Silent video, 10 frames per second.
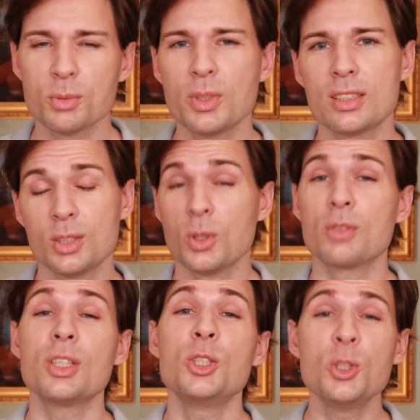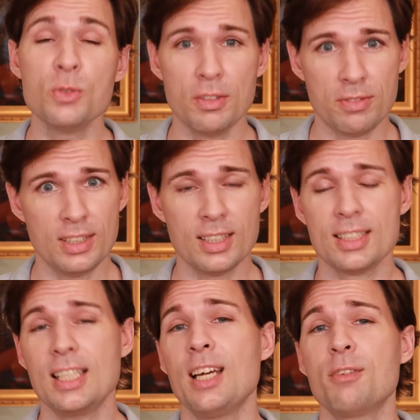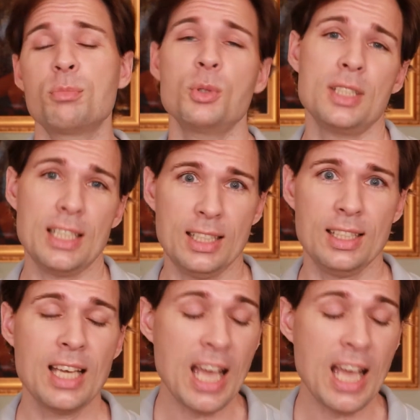which sort of UV filters they have put in.